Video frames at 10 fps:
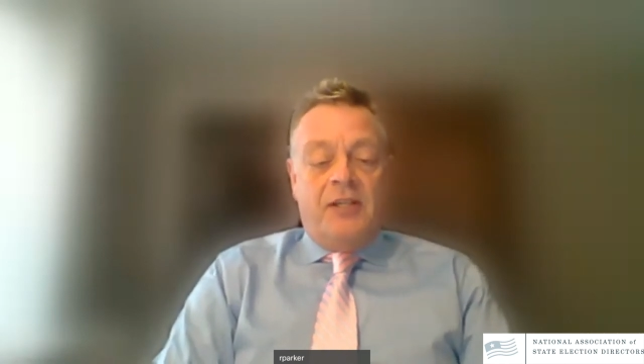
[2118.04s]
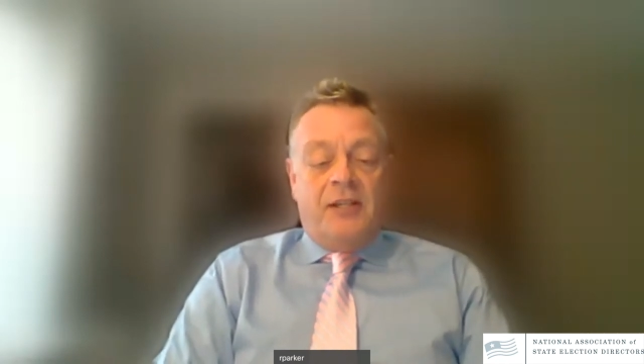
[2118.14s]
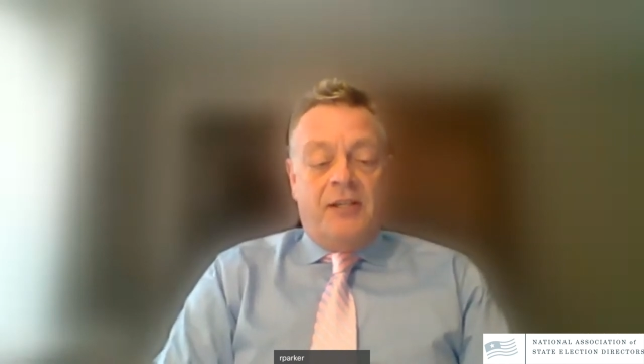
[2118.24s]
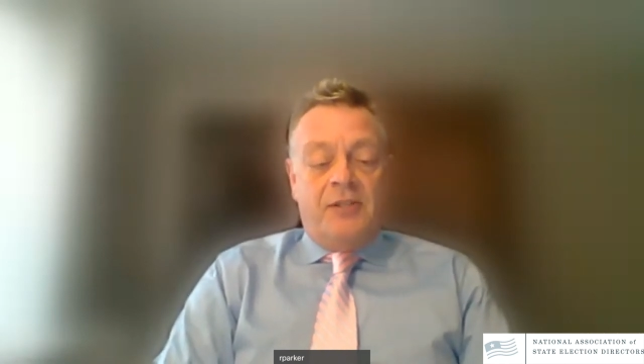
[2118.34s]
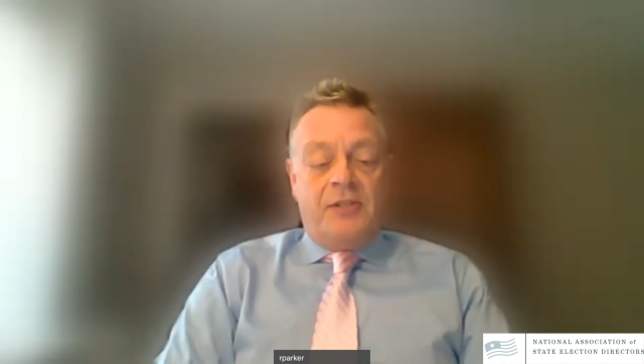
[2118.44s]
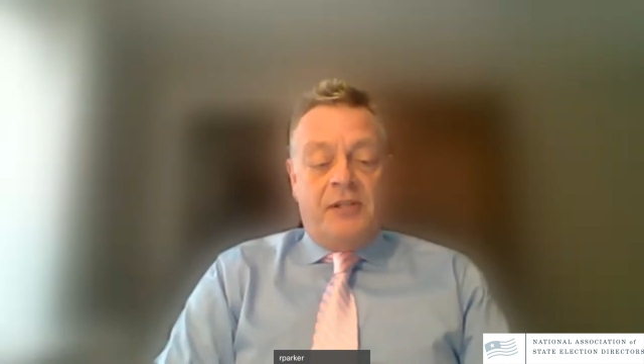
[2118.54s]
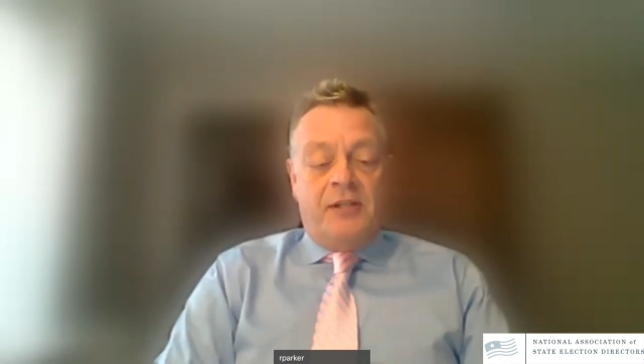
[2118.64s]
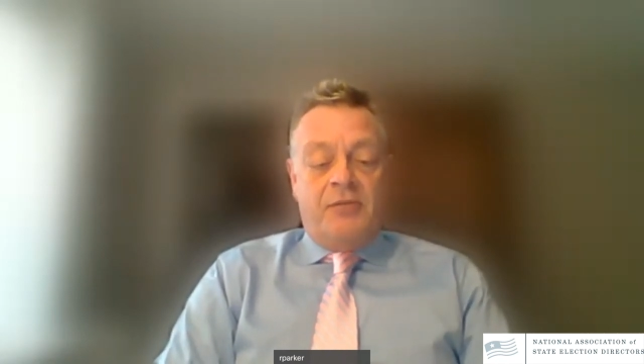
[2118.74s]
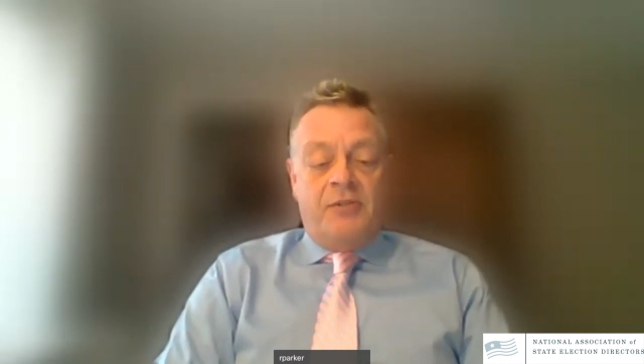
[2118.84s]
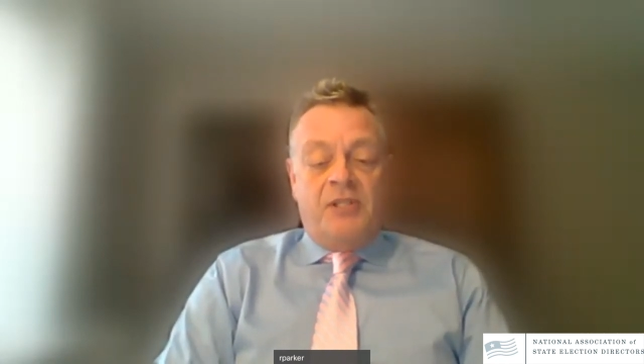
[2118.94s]
And I
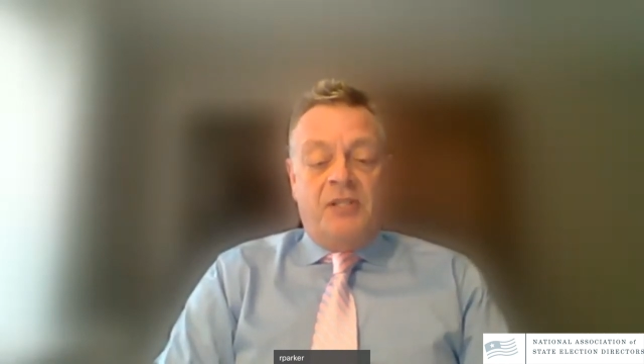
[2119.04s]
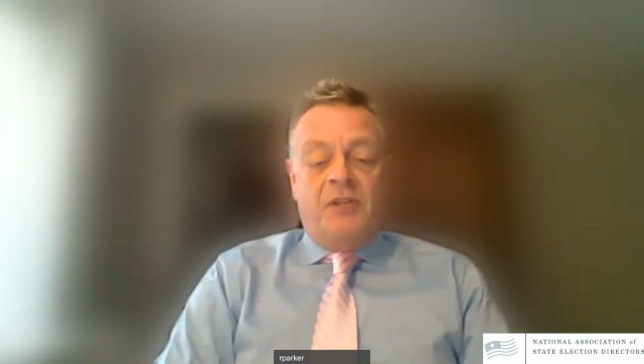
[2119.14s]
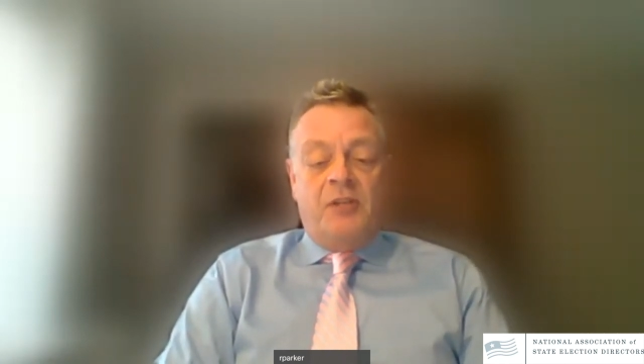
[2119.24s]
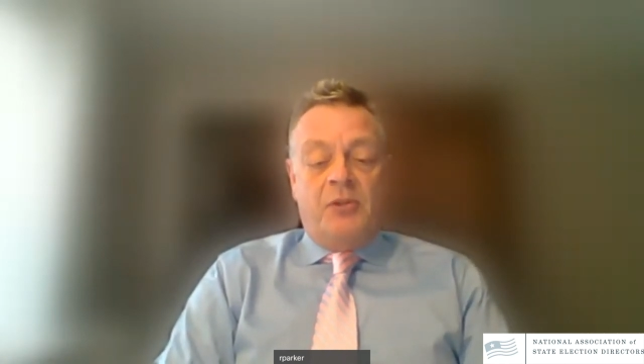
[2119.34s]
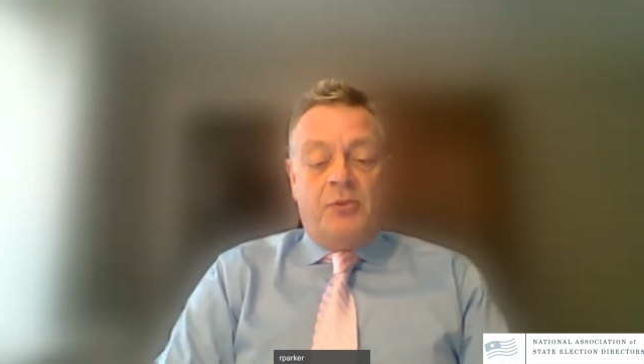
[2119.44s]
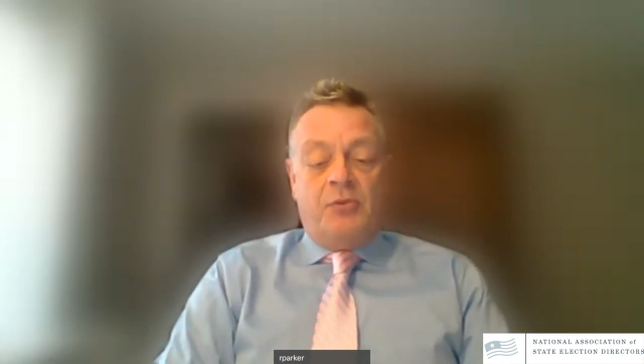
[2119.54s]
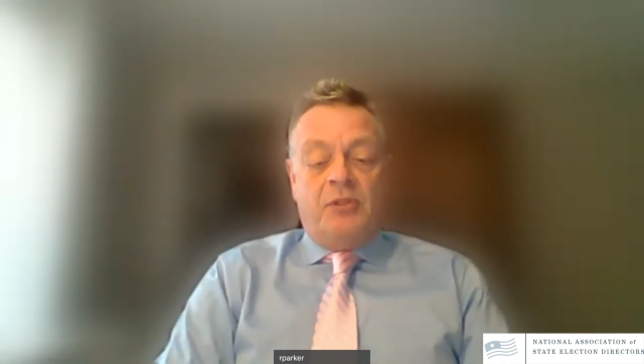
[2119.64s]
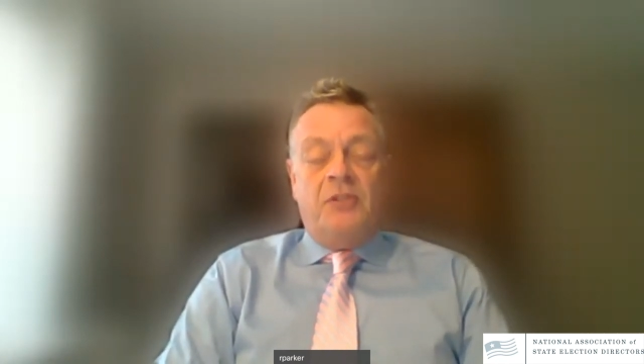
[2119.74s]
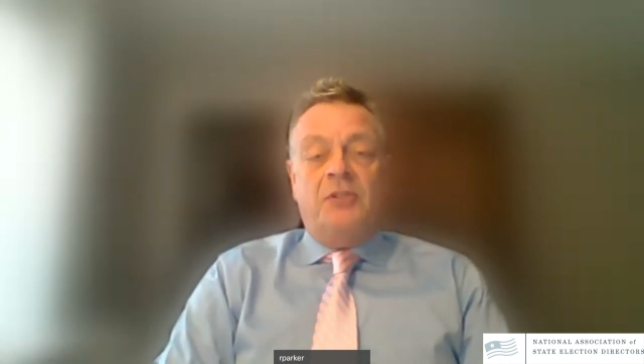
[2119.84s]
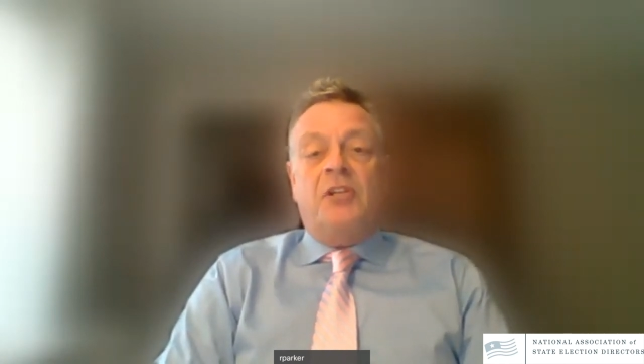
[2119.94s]
start to receive emails, well,
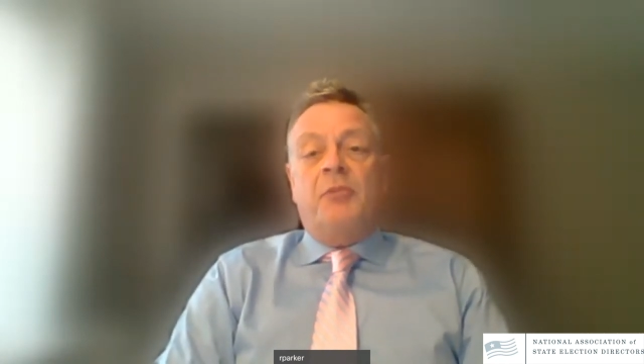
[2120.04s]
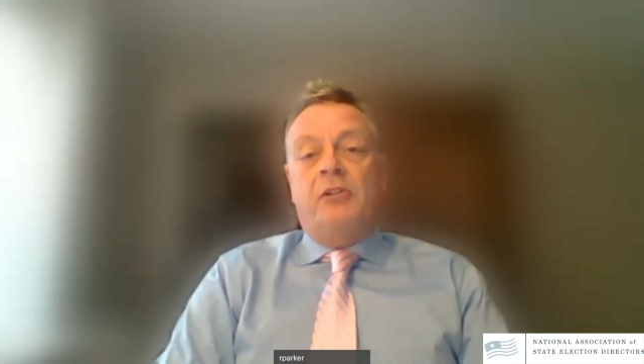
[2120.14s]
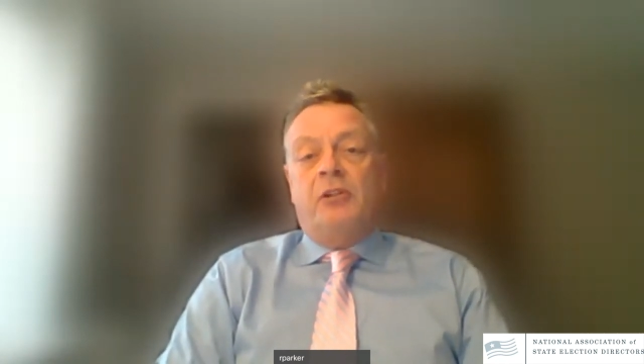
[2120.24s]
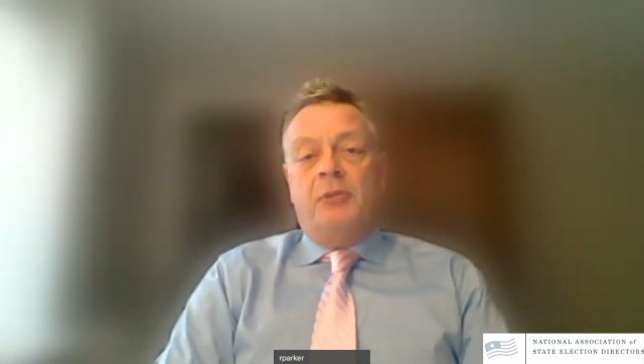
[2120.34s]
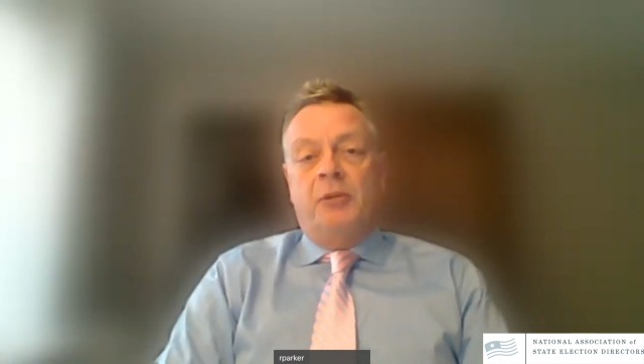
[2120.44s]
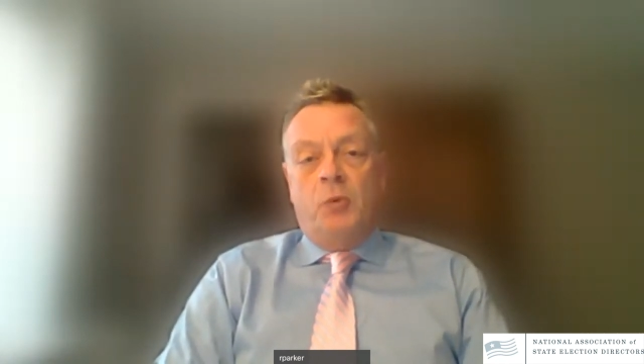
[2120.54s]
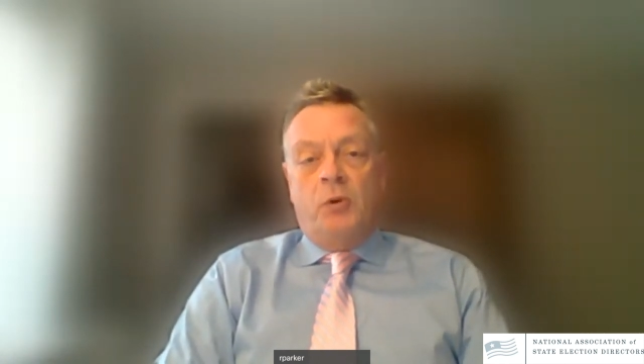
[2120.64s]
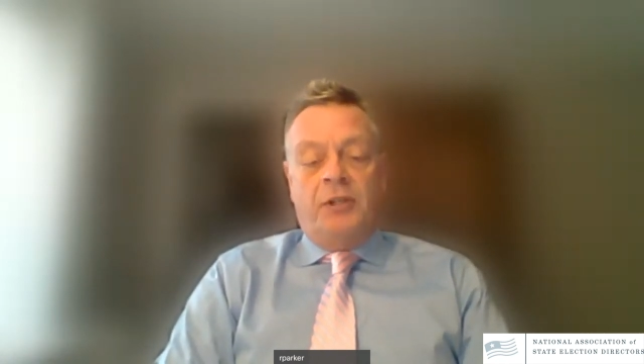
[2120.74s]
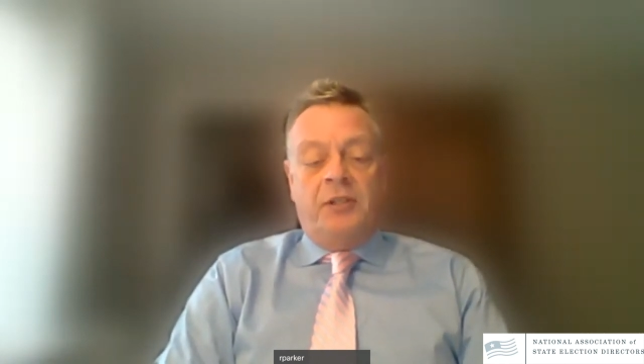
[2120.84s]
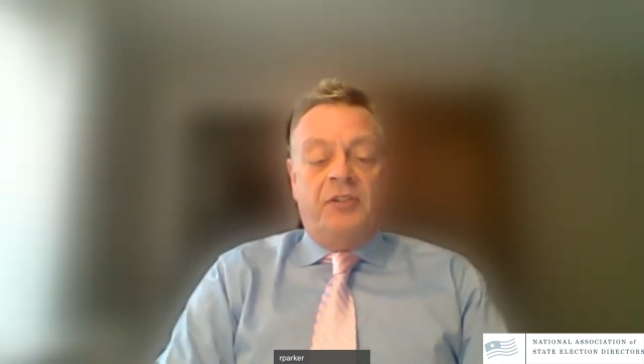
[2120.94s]
can you tell me a little bit
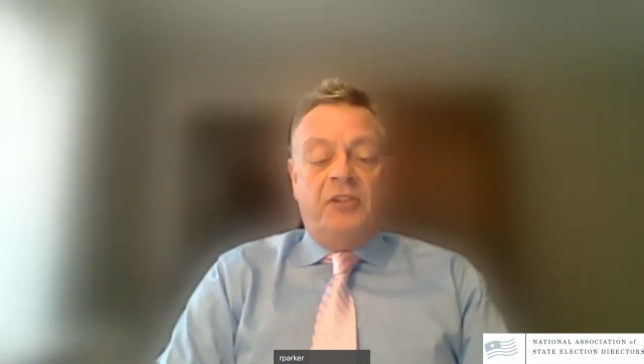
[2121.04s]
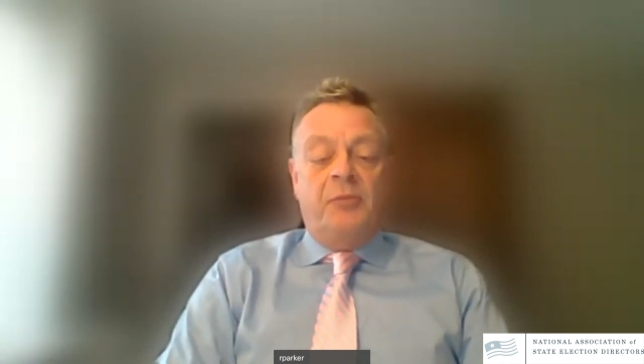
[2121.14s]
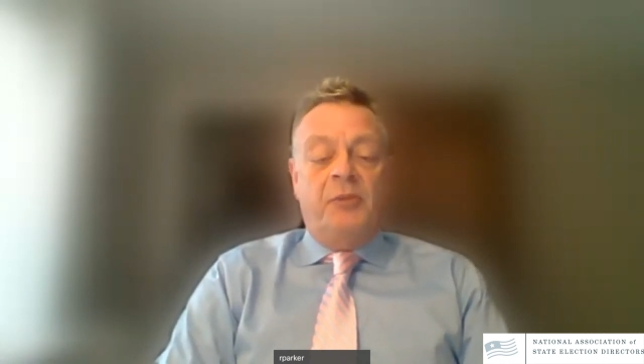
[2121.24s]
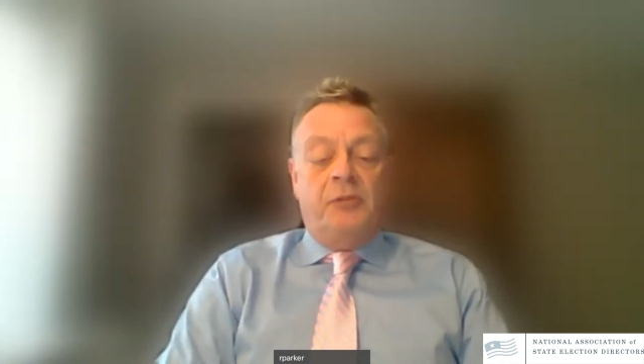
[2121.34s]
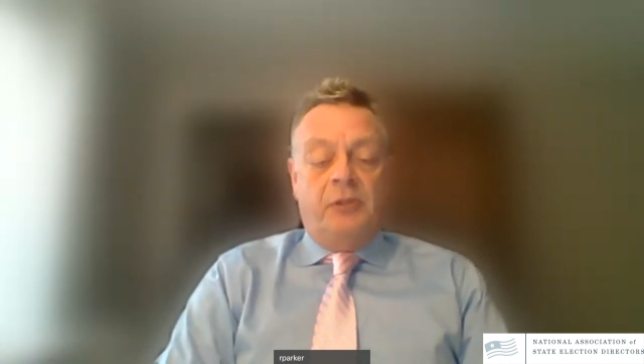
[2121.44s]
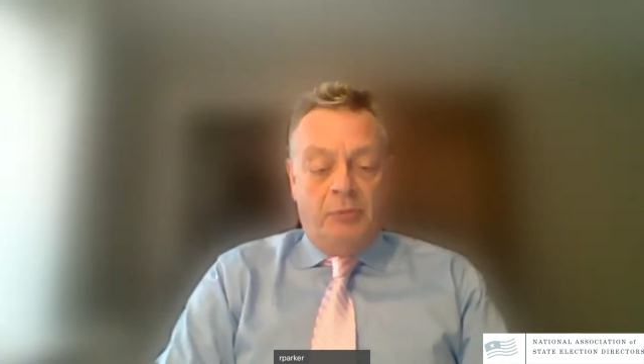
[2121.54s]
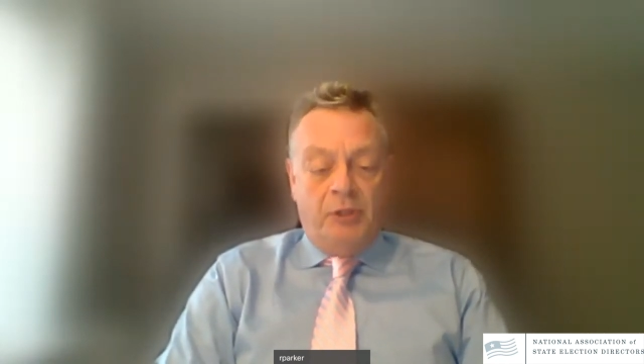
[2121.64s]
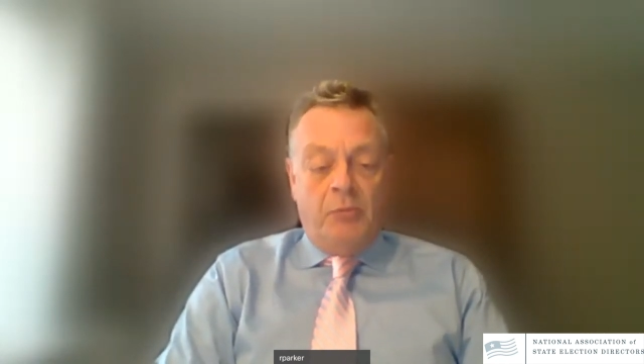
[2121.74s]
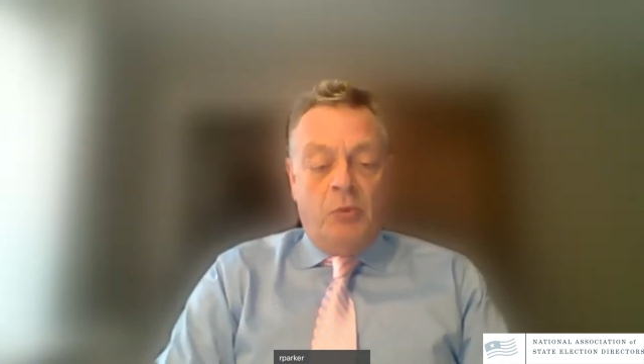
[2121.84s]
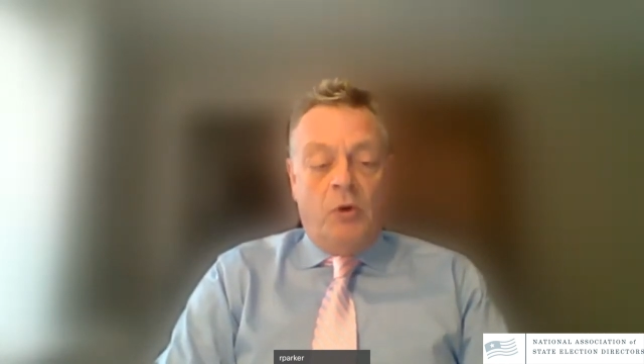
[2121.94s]
more? Can you tell me a little
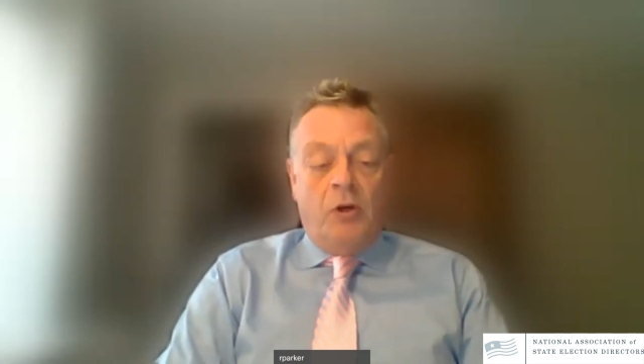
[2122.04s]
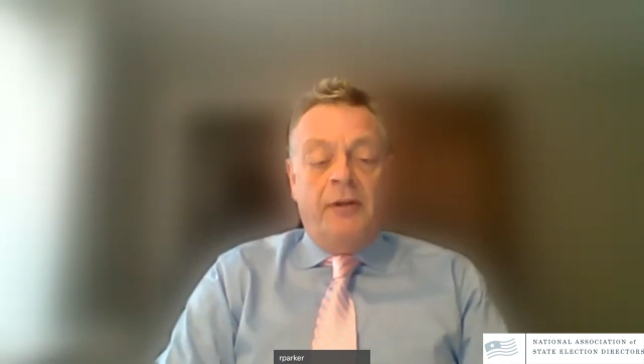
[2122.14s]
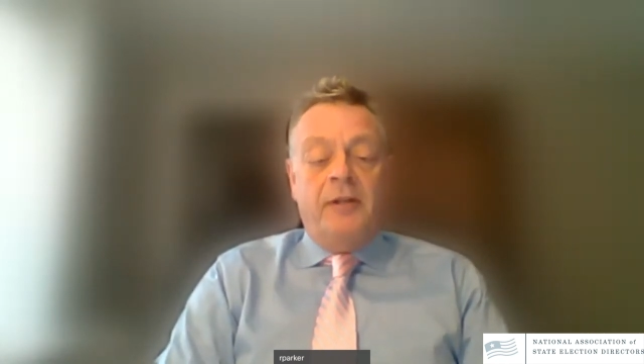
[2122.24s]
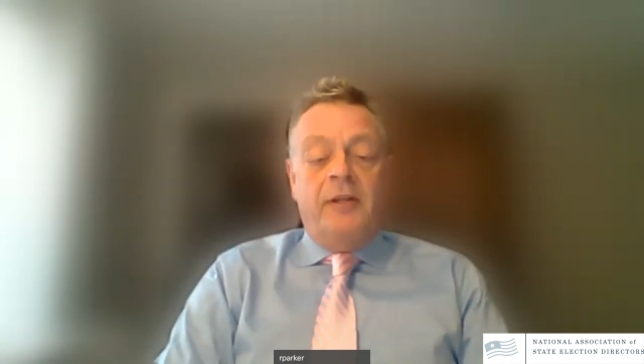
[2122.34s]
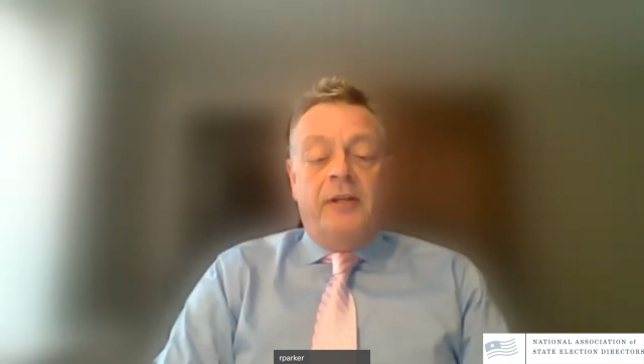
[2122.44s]
bit more?